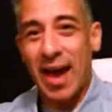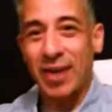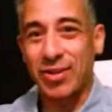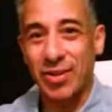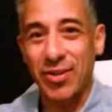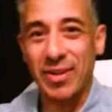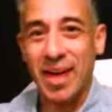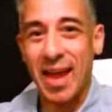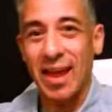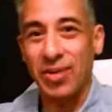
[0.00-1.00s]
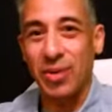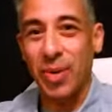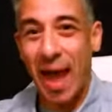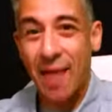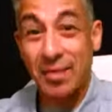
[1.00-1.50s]
at a certain age
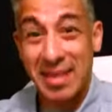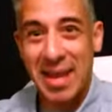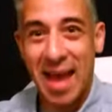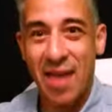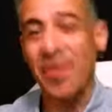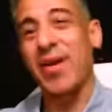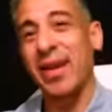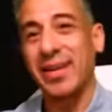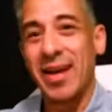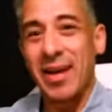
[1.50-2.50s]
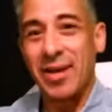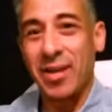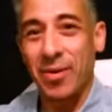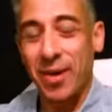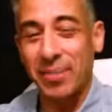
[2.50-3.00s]
you would have it together and
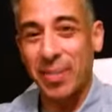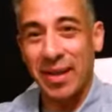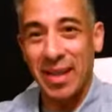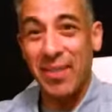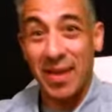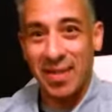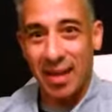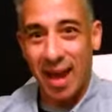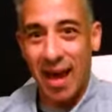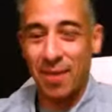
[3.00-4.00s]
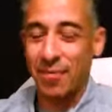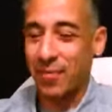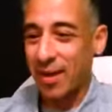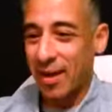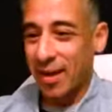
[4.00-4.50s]
you would be living the
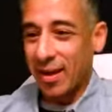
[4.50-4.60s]
life.